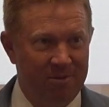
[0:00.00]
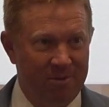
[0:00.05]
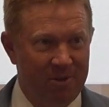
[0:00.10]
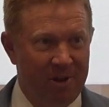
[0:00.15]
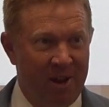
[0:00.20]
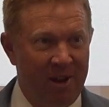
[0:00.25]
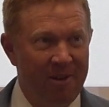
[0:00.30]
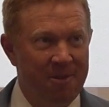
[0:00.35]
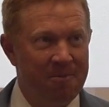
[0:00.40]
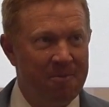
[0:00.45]

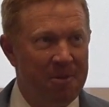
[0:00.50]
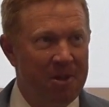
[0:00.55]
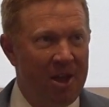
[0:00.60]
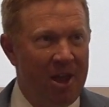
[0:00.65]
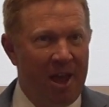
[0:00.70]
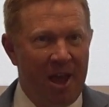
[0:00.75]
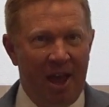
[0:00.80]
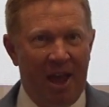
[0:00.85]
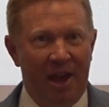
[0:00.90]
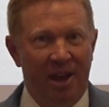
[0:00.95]
Right?
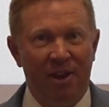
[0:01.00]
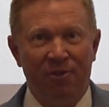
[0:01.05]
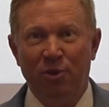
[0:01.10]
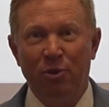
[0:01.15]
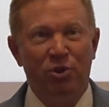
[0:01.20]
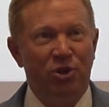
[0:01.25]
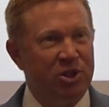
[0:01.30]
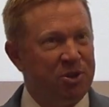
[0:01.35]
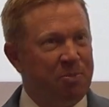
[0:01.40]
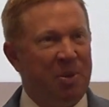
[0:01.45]
And if
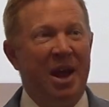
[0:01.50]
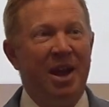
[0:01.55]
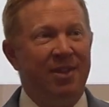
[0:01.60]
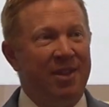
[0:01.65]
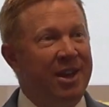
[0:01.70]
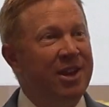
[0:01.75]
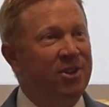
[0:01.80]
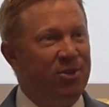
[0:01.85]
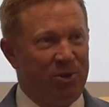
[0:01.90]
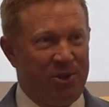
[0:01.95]
you just pay
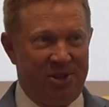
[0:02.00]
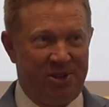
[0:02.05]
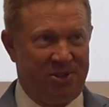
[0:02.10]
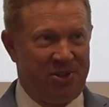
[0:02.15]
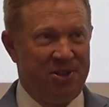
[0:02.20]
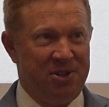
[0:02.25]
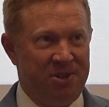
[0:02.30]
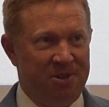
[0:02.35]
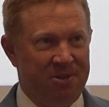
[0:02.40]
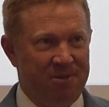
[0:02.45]
the
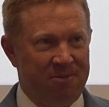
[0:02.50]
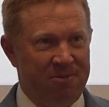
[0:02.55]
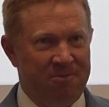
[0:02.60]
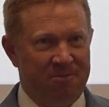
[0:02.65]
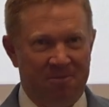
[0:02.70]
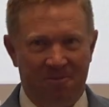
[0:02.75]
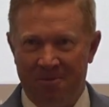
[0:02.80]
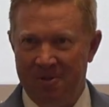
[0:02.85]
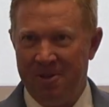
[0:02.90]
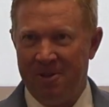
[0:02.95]
interest,
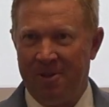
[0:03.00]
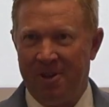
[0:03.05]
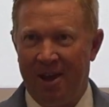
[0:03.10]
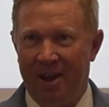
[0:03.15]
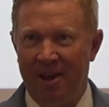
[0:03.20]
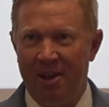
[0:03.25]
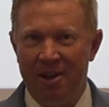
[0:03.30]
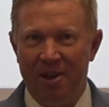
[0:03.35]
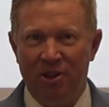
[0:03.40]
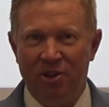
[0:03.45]

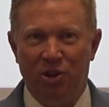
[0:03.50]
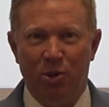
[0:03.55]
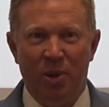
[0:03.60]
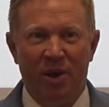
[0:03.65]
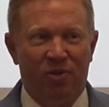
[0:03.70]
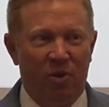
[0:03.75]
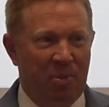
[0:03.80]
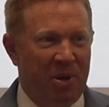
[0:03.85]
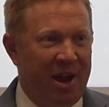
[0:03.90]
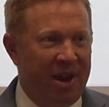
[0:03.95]
okay, do you
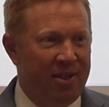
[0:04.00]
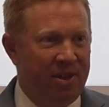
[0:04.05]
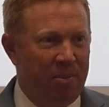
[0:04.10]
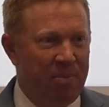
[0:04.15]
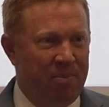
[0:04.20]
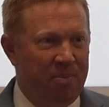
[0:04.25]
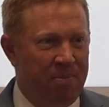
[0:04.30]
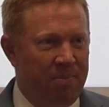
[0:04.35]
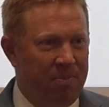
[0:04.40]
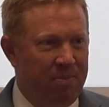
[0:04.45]
ever pay
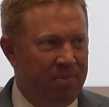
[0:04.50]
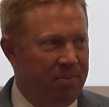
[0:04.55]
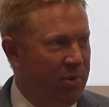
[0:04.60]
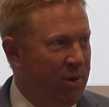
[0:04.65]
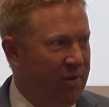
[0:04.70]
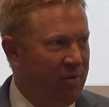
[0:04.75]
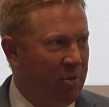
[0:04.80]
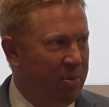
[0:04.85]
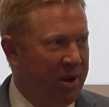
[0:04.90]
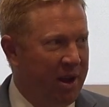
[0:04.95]

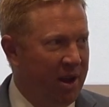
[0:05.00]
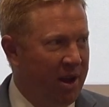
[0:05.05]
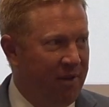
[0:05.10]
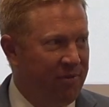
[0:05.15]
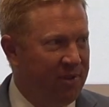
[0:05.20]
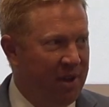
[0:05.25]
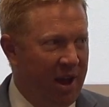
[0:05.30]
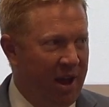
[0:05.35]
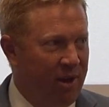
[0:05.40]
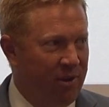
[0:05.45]

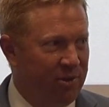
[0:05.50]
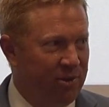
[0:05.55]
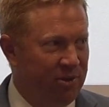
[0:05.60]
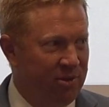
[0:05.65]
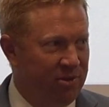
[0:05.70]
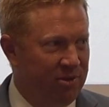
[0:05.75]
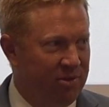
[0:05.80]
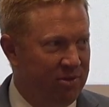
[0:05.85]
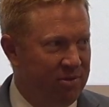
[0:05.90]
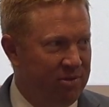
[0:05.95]
off the house?
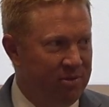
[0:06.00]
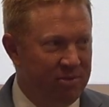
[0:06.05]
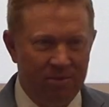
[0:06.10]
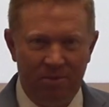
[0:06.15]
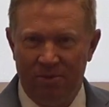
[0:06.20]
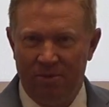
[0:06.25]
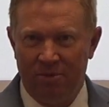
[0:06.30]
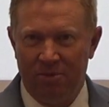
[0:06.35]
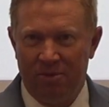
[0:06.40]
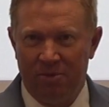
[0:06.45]

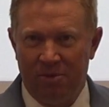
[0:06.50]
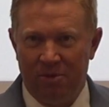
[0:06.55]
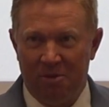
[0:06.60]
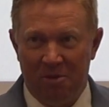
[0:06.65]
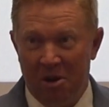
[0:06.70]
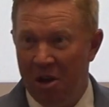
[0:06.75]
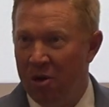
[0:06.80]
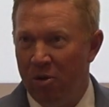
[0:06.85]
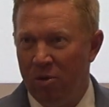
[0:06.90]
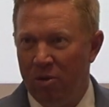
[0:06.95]

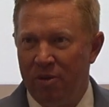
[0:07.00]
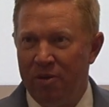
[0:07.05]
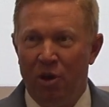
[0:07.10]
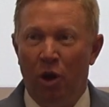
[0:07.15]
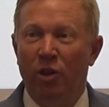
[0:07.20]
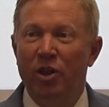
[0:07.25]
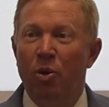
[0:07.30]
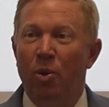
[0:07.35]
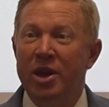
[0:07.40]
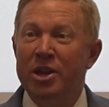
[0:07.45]
No. The
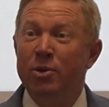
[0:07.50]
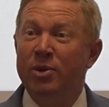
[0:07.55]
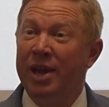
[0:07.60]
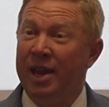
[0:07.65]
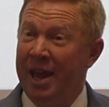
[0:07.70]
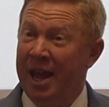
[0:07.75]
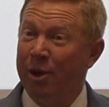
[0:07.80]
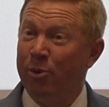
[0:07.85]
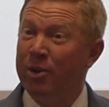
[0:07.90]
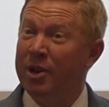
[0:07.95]
only way you
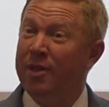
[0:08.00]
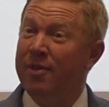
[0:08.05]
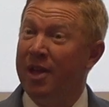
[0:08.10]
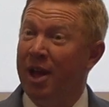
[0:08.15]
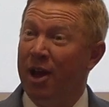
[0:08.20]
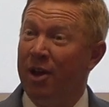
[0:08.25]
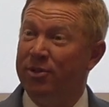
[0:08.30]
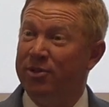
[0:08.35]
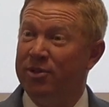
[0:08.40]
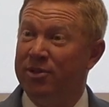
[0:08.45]
get equity in the
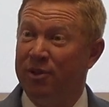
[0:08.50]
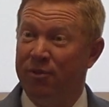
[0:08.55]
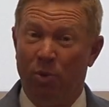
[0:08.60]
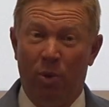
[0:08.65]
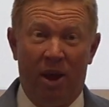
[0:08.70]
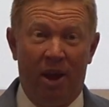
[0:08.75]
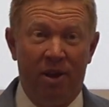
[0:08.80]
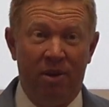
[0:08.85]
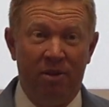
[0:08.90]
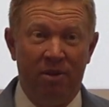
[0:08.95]
house is if
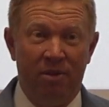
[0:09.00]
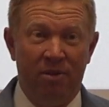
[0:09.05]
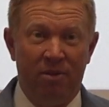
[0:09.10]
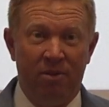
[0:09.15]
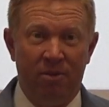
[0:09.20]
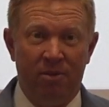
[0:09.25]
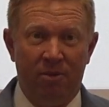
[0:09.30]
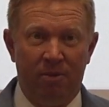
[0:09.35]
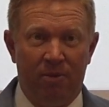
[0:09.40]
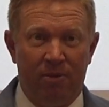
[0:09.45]
what?
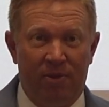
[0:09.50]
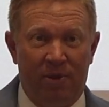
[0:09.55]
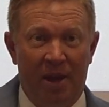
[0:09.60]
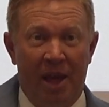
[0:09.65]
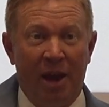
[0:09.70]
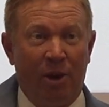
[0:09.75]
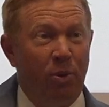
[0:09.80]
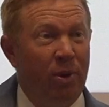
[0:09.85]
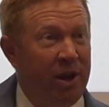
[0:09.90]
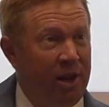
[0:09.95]
The
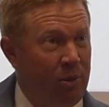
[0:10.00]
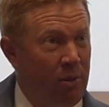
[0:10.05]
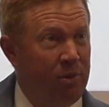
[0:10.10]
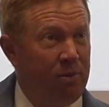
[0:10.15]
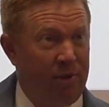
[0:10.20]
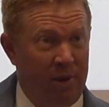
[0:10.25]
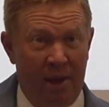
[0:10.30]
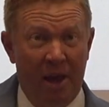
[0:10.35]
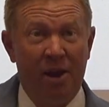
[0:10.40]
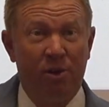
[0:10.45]
equity,
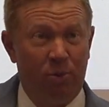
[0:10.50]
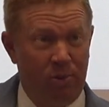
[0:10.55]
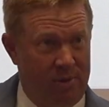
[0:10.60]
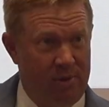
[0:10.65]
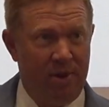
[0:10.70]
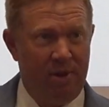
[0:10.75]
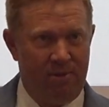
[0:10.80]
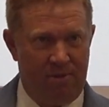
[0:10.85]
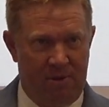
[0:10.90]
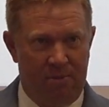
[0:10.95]

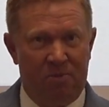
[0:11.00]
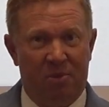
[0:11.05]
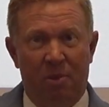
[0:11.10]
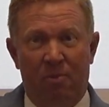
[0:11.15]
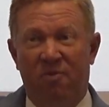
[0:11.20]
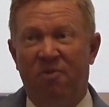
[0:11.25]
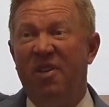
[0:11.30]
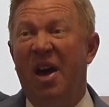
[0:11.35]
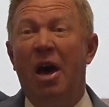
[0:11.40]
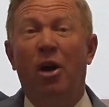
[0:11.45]

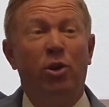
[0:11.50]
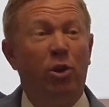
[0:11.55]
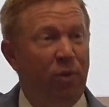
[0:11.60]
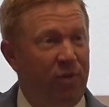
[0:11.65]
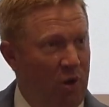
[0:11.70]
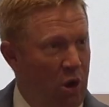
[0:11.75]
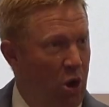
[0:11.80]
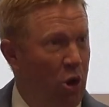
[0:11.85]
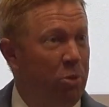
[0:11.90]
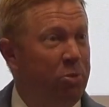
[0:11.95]
the value of
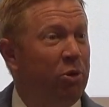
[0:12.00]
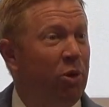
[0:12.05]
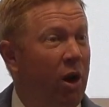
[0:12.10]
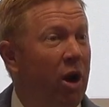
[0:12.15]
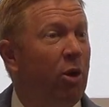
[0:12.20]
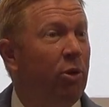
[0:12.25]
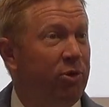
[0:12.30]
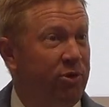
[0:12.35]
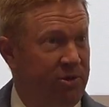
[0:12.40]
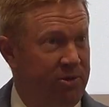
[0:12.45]
the home
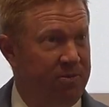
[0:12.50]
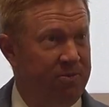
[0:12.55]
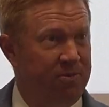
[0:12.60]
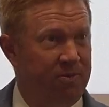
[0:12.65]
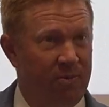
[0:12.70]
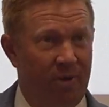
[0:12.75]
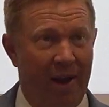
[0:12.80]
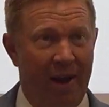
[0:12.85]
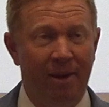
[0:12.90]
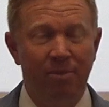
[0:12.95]
grows,
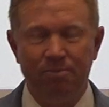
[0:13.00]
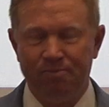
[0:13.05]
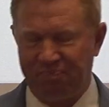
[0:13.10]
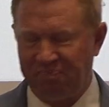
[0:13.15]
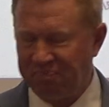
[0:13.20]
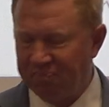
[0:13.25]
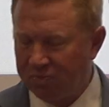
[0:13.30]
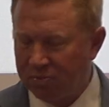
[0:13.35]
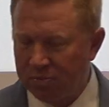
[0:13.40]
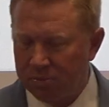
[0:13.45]
right?
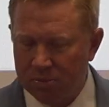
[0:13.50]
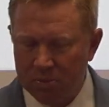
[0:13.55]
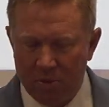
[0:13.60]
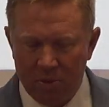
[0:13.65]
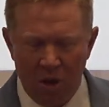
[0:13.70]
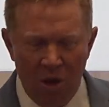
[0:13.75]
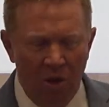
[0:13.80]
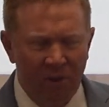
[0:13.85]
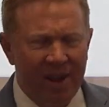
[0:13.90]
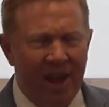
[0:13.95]

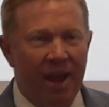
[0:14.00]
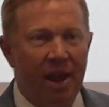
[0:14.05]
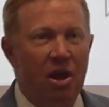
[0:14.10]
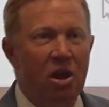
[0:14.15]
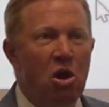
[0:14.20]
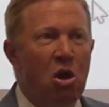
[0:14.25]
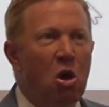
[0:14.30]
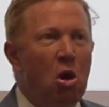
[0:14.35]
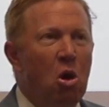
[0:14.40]
Okay.